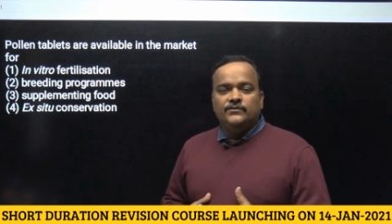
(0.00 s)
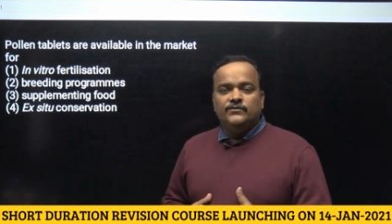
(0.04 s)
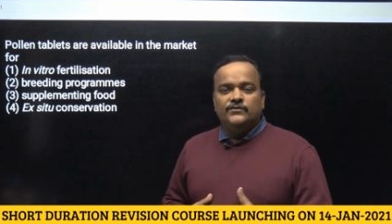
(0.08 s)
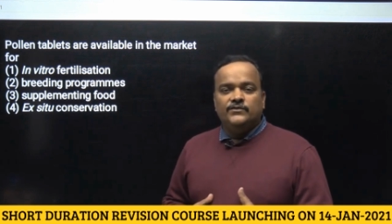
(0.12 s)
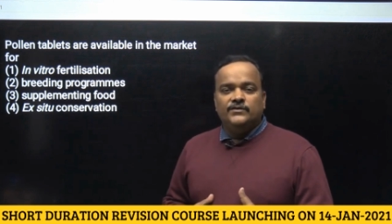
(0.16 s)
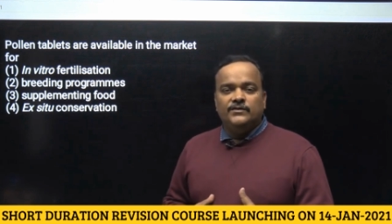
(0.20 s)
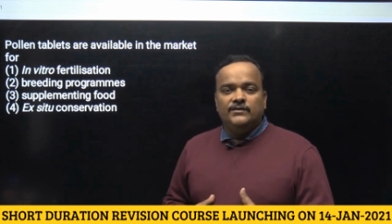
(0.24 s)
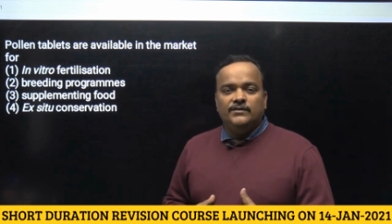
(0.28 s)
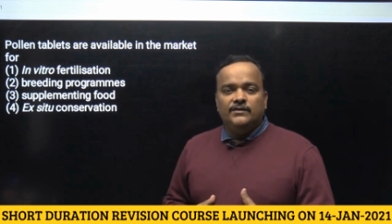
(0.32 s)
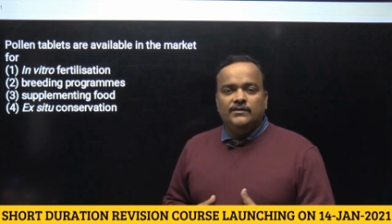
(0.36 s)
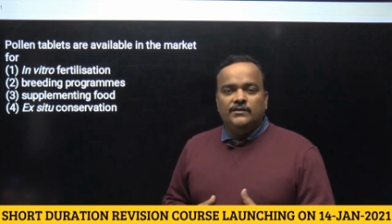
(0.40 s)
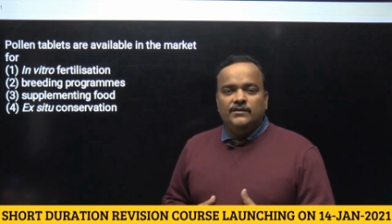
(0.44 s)

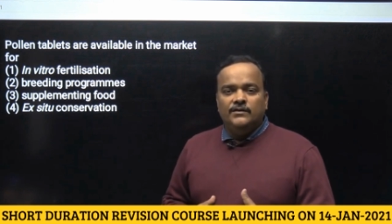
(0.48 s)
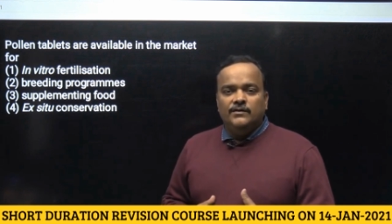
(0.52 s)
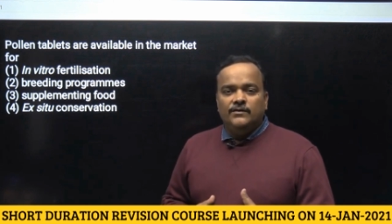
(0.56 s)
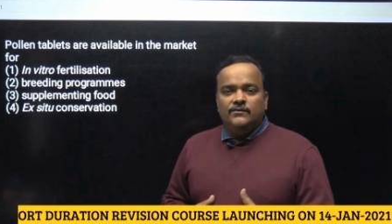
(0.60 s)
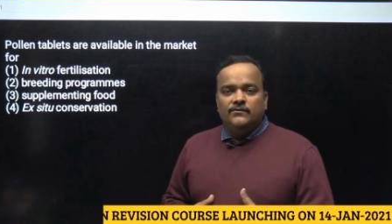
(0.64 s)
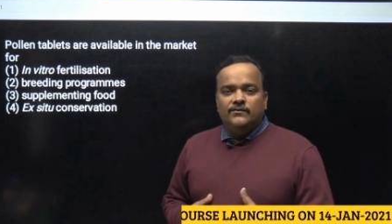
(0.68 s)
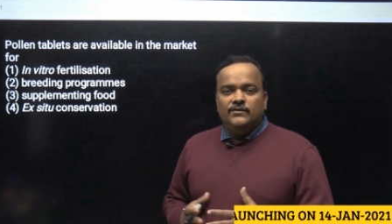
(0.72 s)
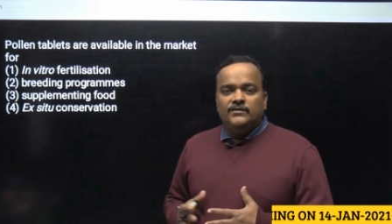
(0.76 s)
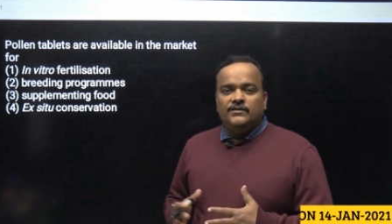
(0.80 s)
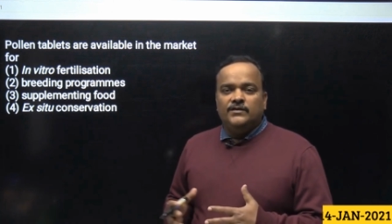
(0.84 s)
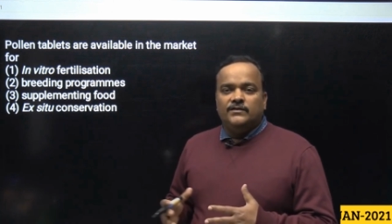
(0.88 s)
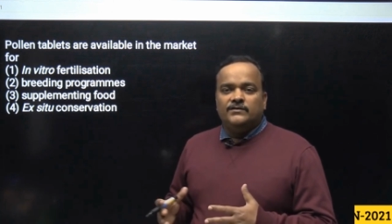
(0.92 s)
question
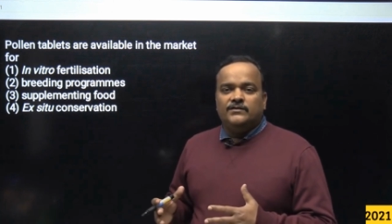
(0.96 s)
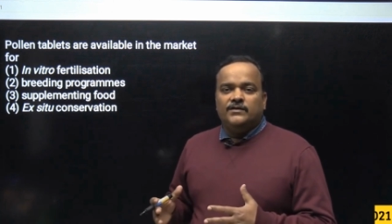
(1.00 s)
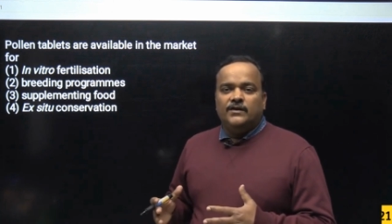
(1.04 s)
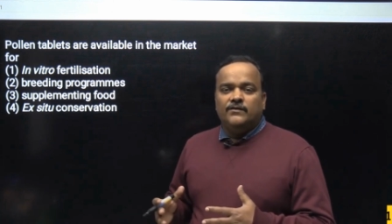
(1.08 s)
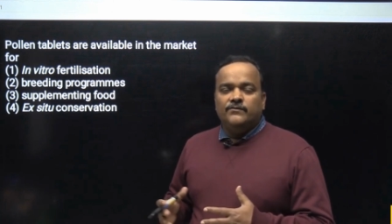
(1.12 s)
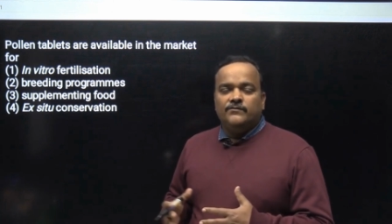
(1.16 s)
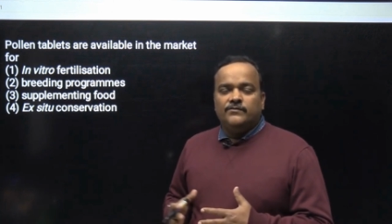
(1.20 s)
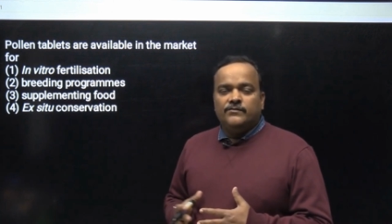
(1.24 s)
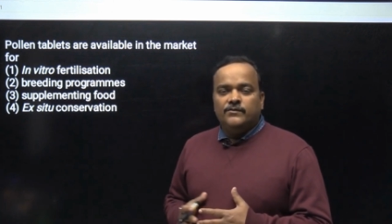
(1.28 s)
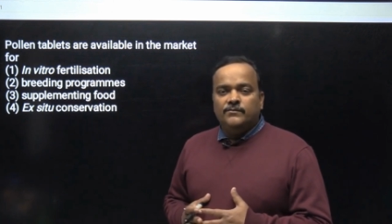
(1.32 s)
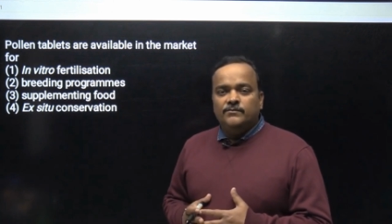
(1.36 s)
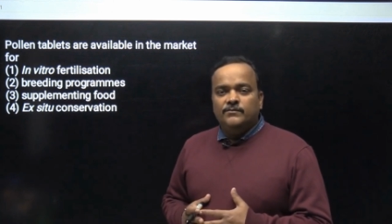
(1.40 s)
which has
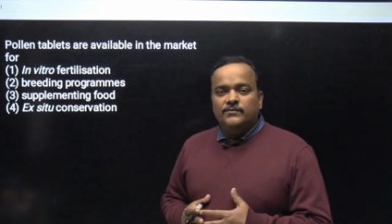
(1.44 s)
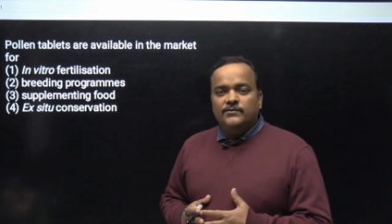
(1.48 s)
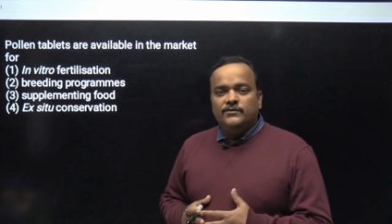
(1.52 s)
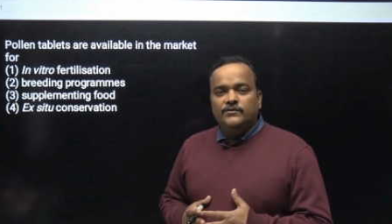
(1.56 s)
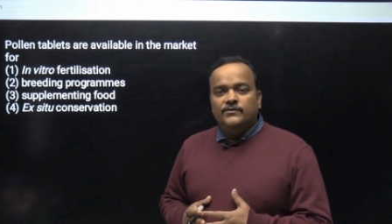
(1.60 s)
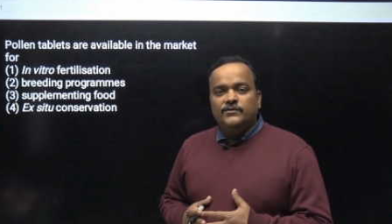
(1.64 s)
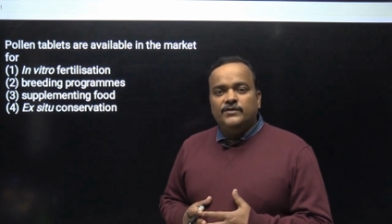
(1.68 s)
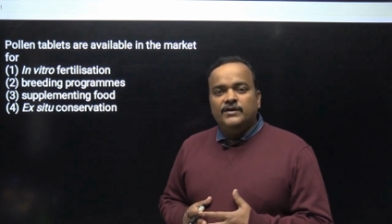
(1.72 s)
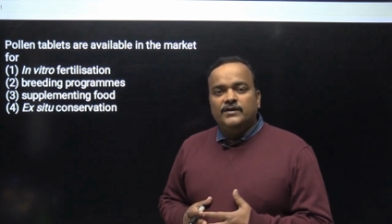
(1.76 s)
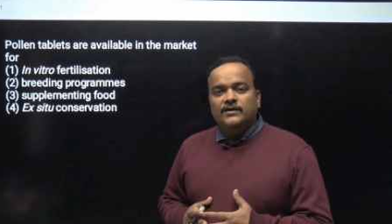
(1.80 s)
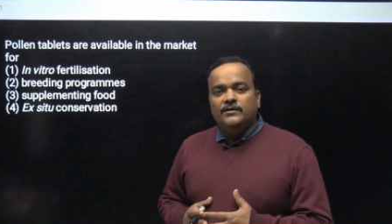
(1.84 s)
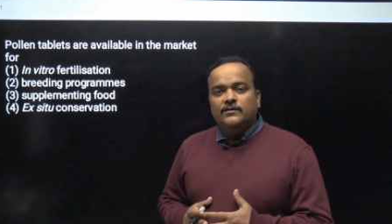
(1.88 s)
come from
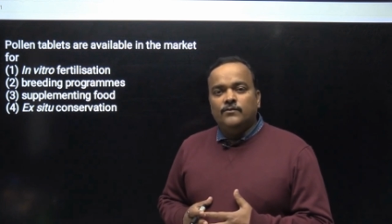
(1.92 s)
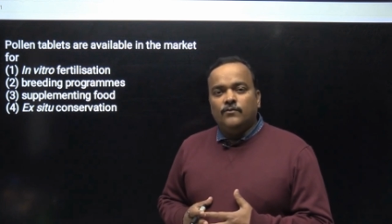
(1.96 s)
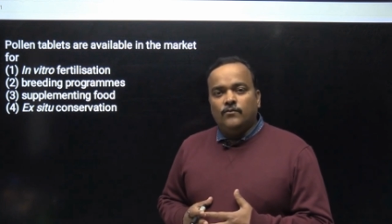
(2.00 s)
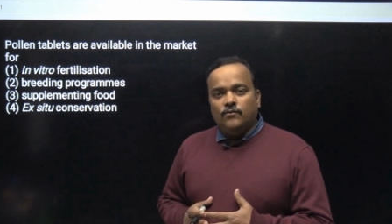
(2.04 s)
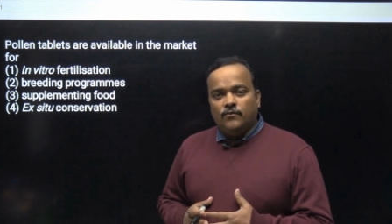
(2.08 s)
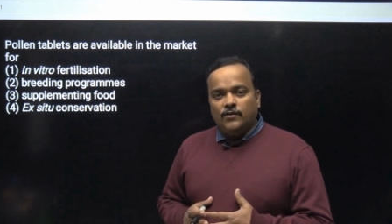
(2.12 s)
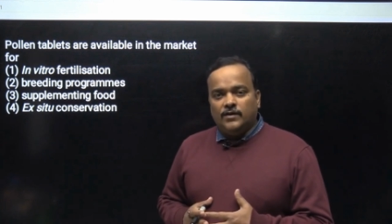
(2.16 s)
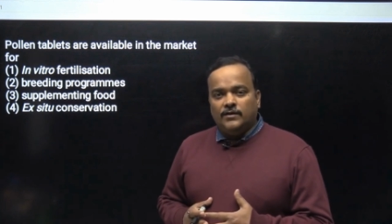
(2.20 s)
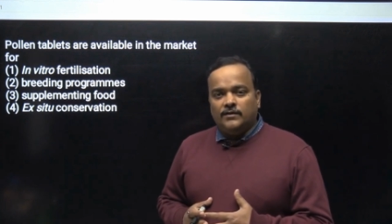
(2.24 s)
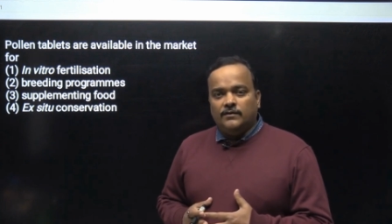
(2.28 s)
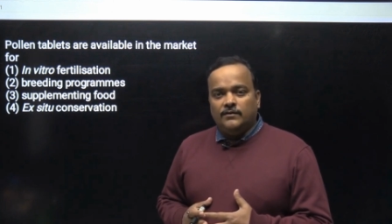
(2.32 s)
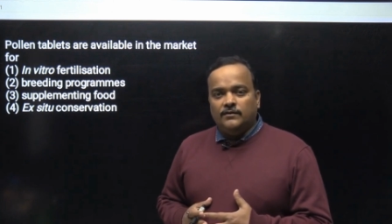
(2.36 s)
unit
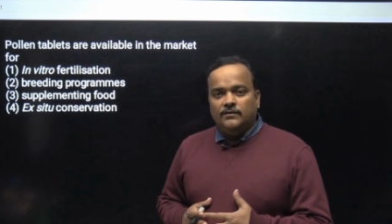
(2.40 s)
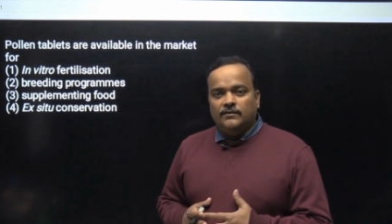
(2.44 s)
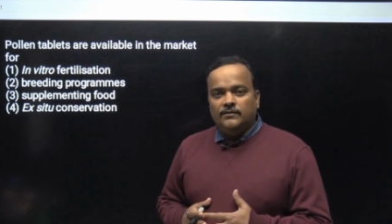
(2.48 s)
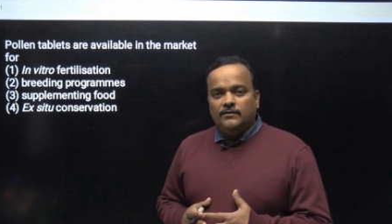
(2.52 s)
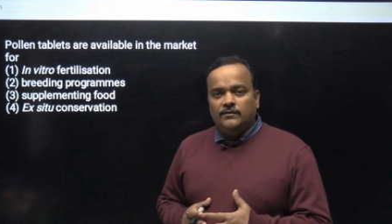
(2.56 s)
1.